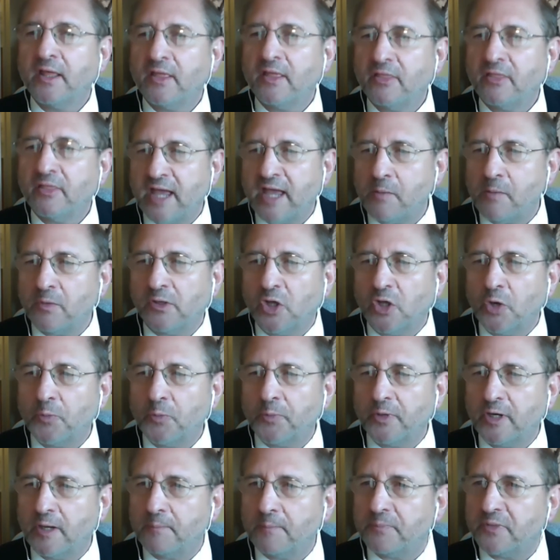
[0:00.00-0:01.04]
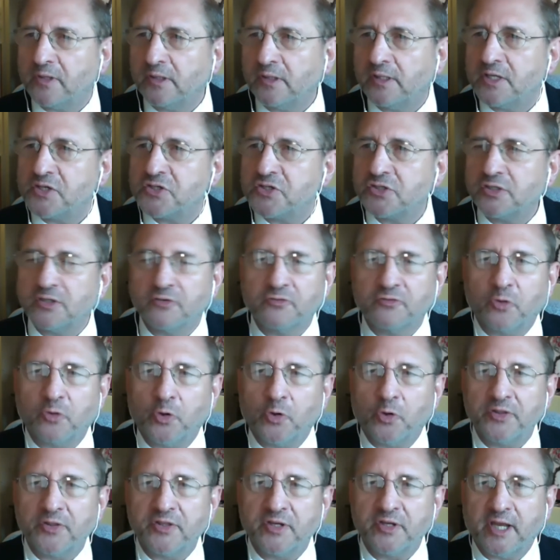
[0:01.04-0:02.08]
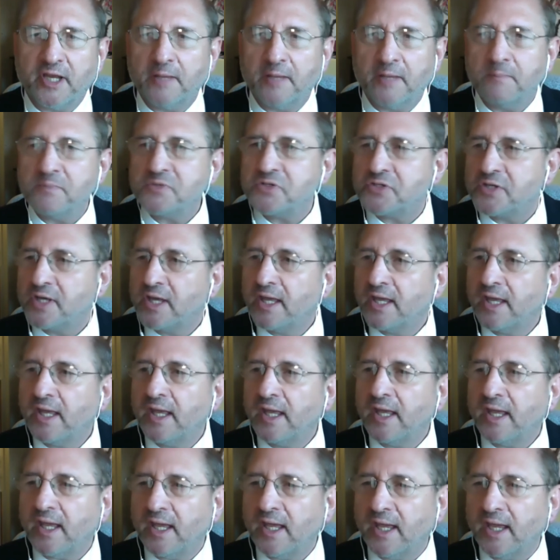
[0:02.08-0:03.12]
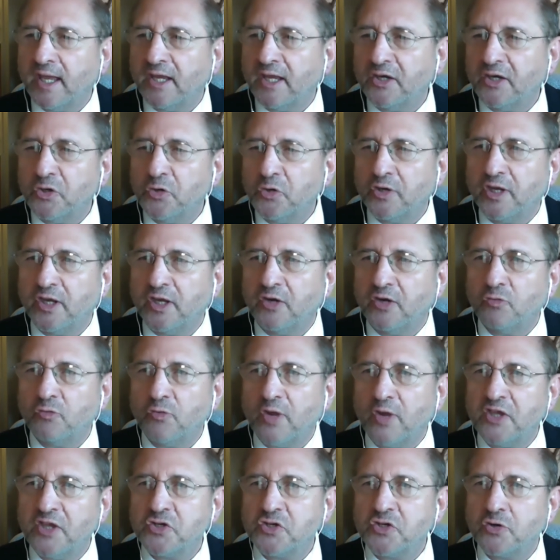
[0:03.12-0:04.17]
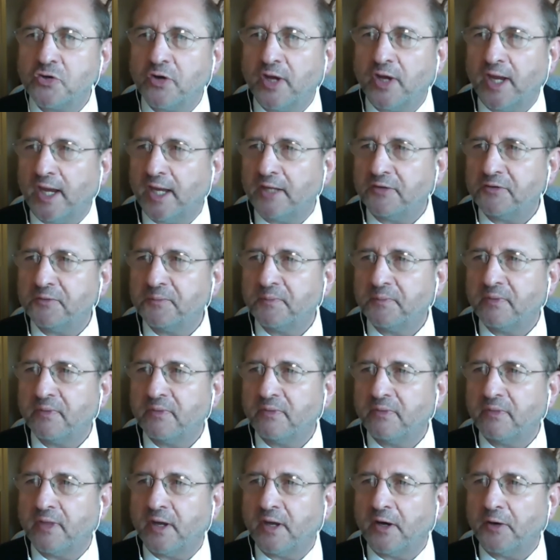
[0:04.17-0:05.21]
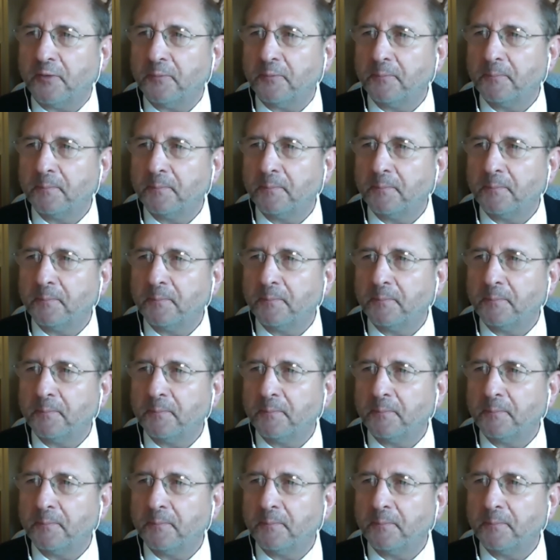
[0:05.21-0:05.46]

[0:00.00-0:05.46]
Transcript: that will open up the list of all the names and you can raise your hand there.